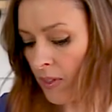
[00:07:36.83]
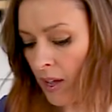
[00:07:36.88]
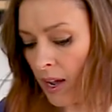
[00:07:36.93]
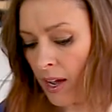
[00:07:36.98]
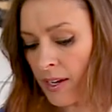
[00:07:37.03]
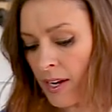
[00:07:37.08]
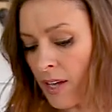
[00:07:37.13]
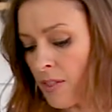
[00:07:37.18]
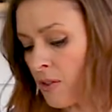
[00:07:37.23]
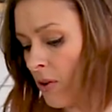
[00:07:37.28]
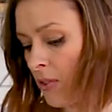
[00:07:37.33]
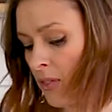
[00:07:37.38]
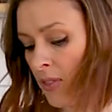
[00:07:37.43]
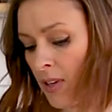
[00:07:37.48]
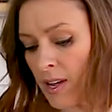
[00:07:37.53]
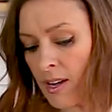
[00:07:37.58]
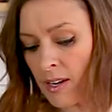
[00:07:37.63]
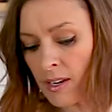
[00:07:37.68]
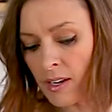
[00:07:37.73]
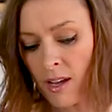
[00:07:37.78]
Another
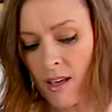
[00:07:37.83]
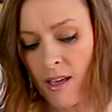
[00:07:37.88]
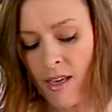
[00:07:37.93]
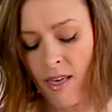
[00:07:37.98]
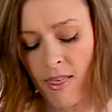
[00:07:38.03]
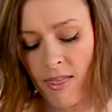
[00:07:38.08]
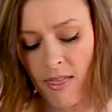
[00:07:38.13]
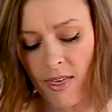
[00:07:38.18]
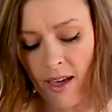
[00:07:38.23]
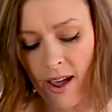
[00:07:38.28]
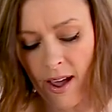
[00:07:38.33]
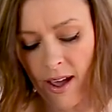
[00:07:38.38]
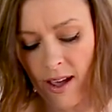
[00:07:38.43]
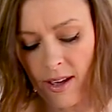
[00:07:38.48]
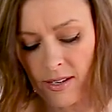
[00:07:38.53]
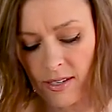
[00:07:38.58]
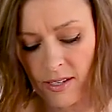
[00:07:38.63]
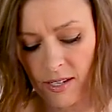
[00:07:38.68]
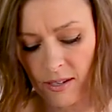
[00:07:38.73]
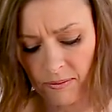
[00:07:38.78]
thing
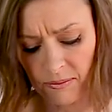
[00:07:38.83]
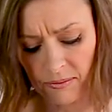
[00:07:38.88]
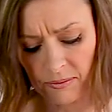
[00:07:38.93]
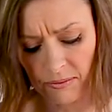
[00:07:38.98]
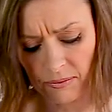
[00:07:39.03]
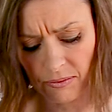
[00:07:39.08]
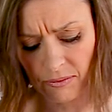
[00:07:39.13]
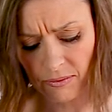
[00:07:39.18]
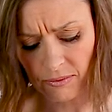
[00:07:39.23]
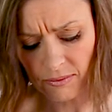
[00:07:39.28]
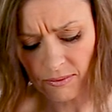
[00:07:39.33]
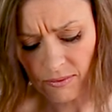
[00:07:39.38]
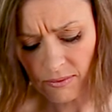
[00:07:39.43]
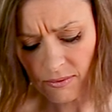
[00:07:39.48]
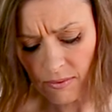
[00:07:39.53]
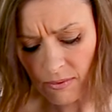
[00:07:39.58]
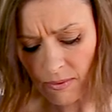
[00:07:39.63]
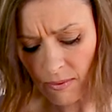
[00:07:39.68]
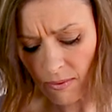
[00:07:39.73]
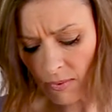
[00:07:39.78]
that
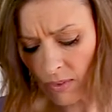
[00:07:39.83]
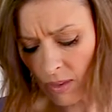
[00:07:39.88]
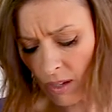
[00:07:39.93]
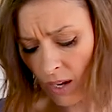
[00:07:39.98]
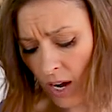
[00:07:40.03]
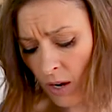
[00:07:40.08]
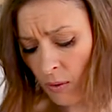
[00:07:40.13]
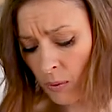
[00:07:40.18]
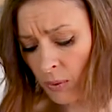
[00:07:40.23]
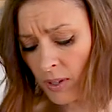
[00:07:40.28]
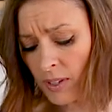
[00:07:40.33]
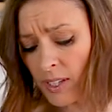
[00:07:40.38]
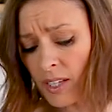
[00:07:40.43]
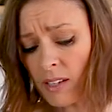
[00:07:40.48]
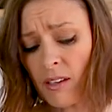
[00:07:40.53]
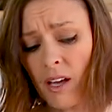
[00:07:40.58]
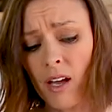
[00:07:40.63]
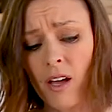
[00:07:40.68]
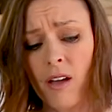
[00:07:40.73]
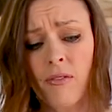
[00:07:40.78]
I really
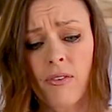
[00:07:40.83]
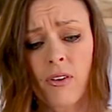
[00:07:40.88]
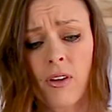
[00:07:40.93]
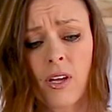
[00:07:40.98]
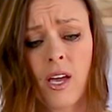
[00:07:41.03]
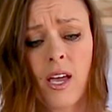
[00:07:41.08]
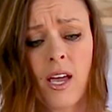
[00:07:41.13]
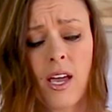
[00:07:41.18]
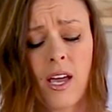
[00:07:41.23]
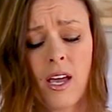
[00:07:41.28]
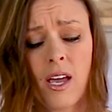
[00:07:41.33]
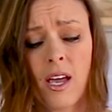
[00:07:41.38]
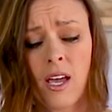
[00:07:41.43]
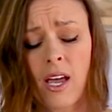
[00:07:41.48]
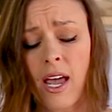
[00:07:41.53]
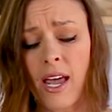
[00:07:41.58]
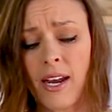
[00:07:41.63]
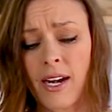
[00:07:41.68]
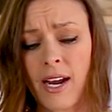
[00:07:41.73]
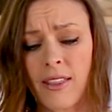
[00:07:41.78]
love,
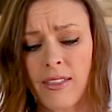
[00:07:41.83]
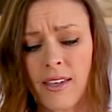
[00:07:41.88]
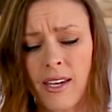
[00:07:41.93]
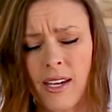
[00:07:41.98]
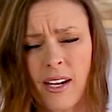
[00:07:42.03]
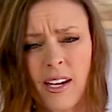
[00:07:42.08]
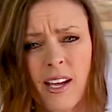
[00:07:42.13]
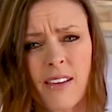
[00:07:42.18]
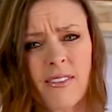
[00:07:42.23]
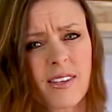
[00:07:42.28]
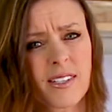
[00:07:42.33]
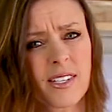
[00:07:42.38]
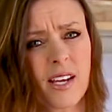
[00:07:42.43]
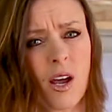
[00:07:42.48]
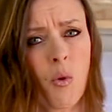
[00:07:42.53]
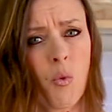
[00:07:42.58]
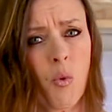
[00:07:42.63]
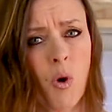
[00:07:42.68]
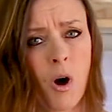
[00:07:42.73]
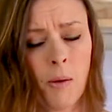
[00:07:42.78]
and I think I got this
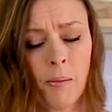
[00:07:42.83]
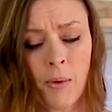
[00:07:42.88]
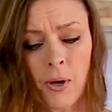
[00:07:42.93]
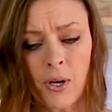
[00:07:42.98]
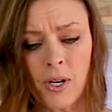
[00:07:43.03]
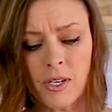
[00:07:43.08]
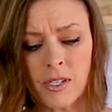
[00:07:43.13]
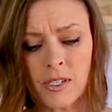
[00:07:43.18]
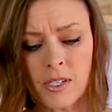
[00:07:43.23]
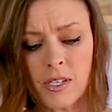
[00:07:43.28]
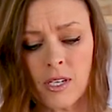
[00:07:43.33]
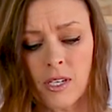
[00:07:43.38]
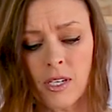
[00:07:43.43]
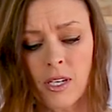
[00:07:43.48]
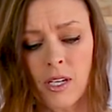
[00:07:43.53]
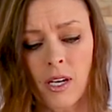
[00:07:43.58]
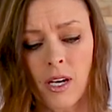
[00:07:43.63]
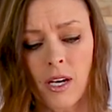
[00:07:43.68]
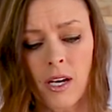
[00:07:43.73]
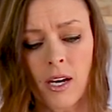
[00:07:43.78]
at Walmart.
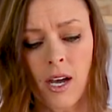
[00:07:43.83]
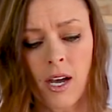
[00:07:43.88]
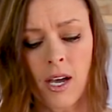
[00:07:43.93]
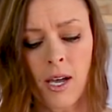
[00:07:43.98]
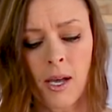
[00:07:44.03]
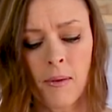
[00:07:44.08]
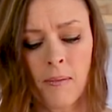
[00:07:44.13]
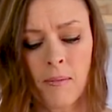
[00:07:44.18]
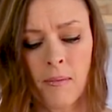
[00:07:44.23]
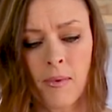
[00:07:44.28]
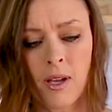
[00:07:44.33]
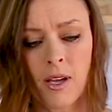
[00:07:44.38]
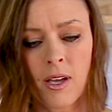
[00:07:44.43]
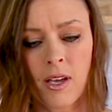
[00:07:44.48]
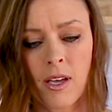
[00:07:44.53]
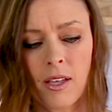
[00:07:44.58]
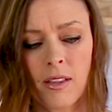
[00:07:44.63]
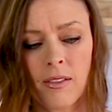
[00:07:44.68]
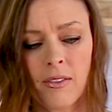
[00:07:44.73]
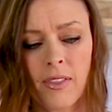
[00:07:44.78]
Um,
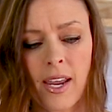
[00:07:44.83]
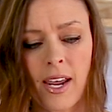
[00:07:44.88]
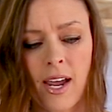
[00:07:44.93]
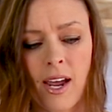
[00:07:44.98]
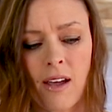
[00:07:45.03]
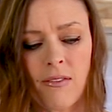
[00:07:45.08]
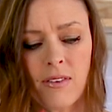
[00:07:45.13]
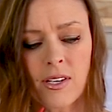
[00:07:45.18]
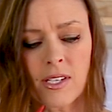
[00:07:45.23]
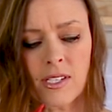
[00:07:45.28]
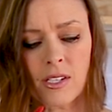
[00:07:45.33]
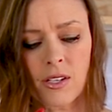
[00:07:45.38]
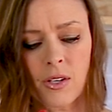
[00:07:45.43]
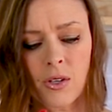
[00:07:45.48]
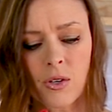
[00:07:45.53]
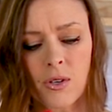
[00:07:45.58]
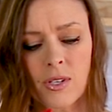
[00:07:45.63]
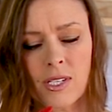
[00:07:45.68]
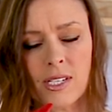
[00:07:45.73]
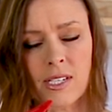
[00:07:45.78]
they have these
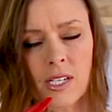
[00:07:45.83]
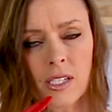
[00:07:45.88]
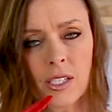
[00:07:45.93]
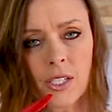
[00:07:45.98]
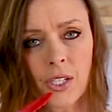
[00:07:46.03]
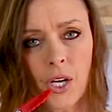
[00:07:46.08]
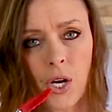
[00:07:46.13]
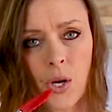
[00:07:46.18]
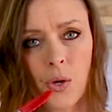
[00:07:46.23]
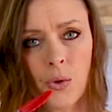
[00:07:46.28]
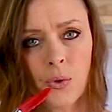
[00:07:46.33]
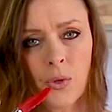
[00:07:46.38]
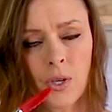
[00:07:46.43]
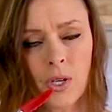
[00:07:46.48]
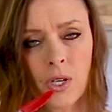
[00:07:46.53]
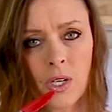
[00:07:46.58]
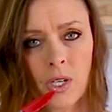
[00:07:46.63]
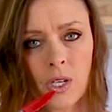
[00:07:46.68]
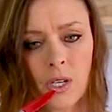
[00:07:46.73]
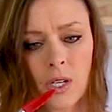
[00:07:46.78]
little silicone
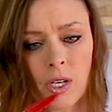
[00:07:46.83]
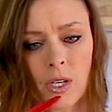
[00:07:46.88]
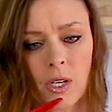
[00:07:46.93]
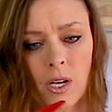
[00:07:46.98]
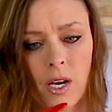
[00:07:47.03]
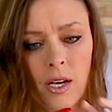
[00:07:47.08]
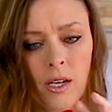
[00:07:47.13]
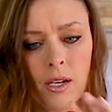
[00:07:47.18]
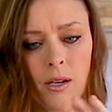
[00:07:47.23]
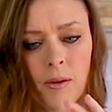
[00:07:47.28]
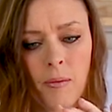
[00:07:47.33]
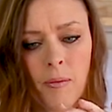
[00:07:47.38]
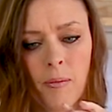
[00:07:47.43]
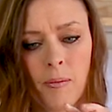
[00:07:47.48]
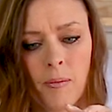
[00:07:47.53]
uh,